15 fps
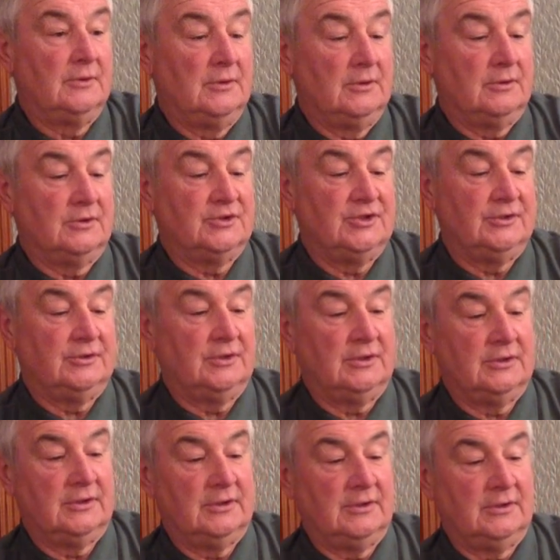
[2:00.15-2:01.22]
because
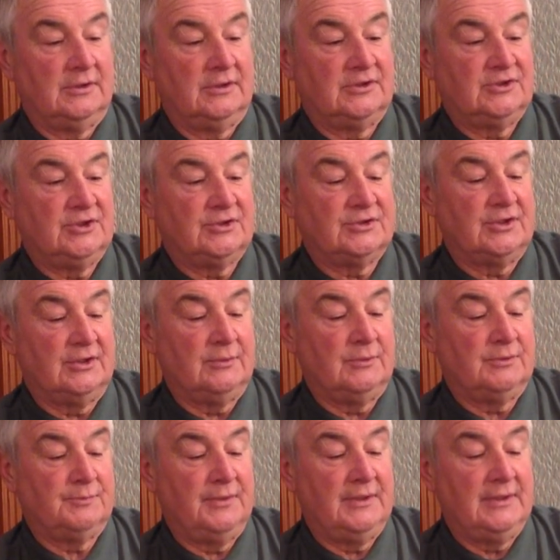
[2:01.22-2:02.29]
it's just, it would
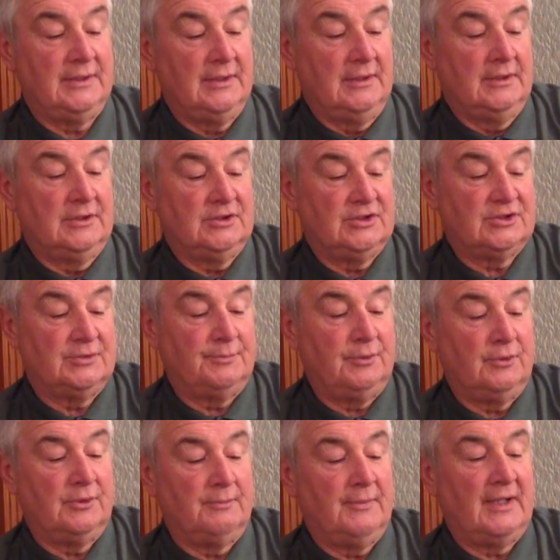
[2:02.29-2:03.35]
be just to put the
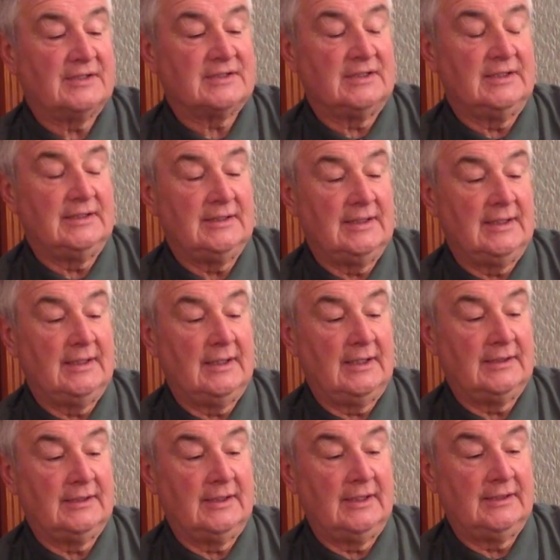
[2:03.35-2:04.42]
muzzle in there
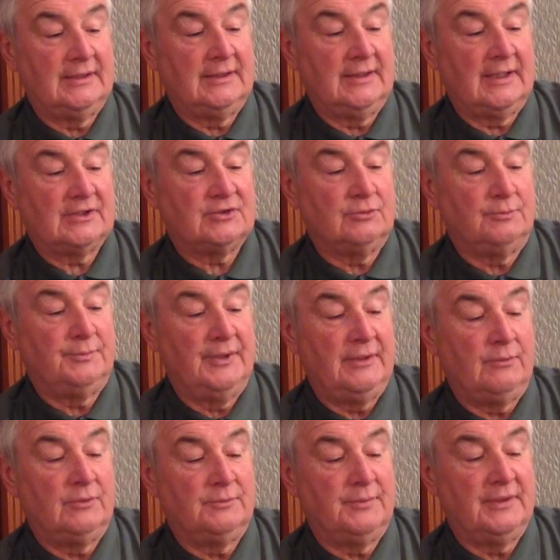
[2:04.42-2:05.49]
and the actual bit
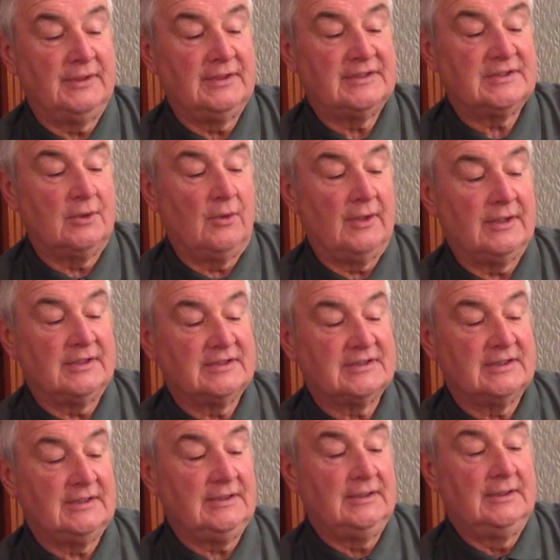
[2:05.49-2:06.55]
would be this eye, you
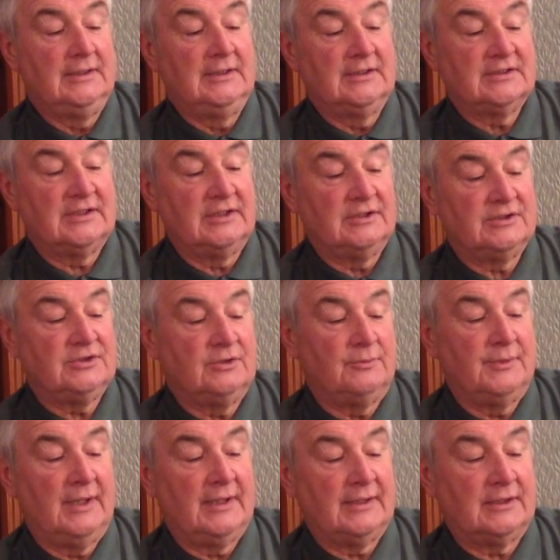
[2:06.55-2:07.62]
see, so you'd still be
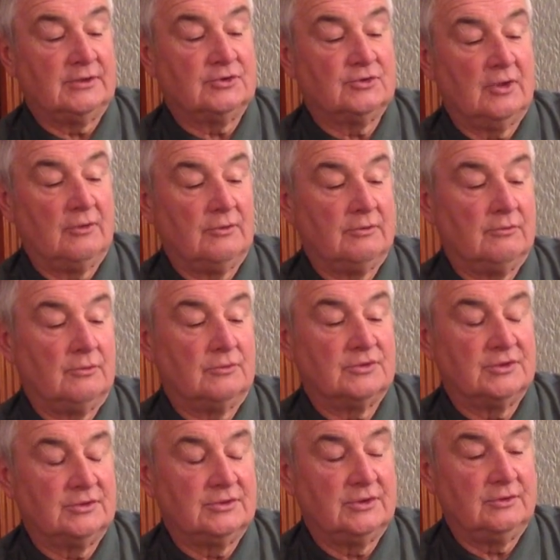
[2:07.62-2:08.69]
able to control your horse
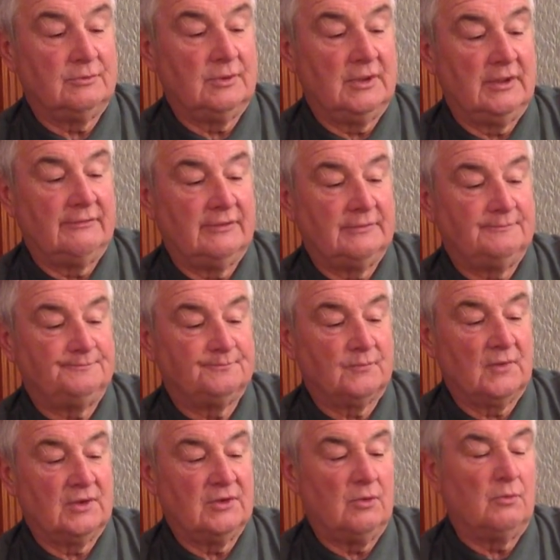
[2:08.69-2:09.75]
and do whatever.
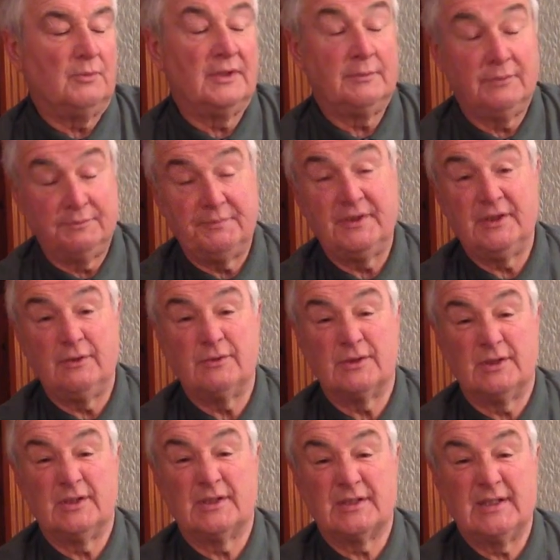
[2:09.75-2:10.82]
And normally we'd be using
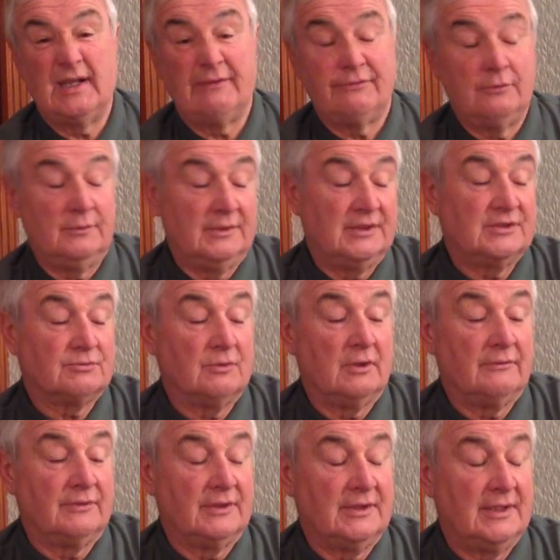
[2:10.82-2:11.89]
a snaffle with this
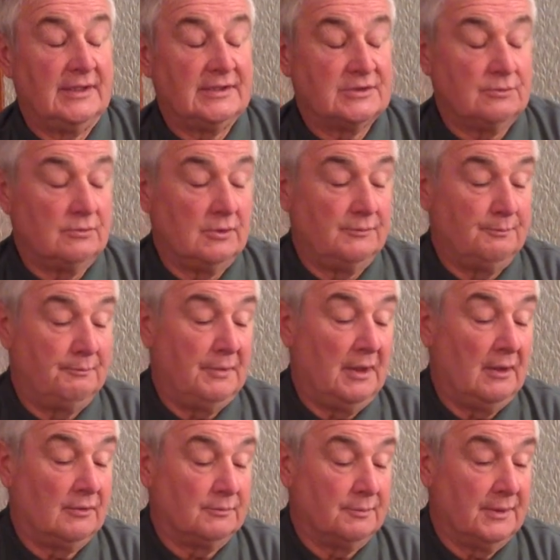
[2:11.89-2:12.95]
rather than any sort of
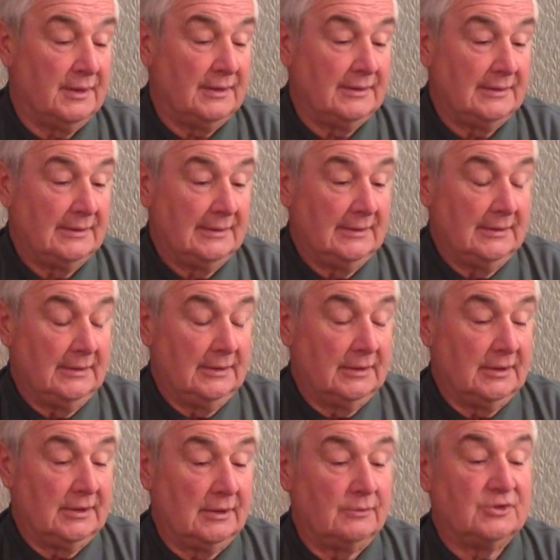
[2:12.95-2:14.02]
barred bit,
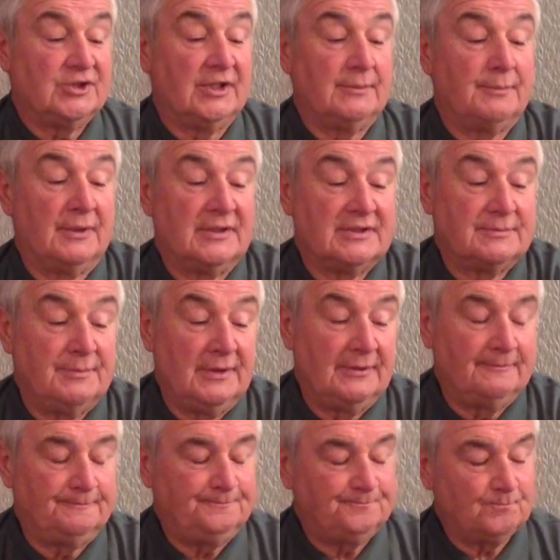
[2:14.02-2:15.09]
cheek piece bit.
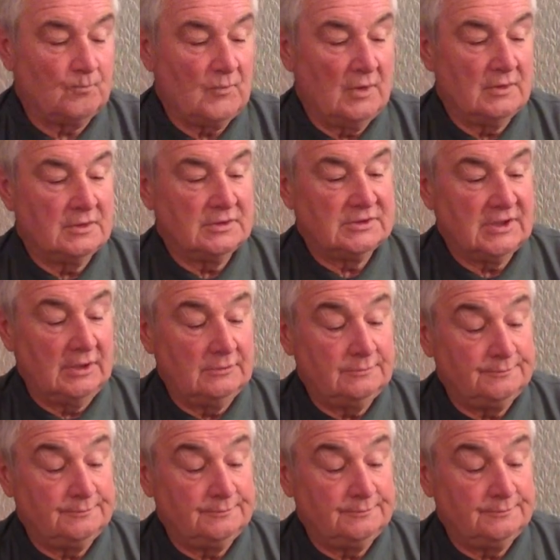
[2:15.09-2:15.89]
So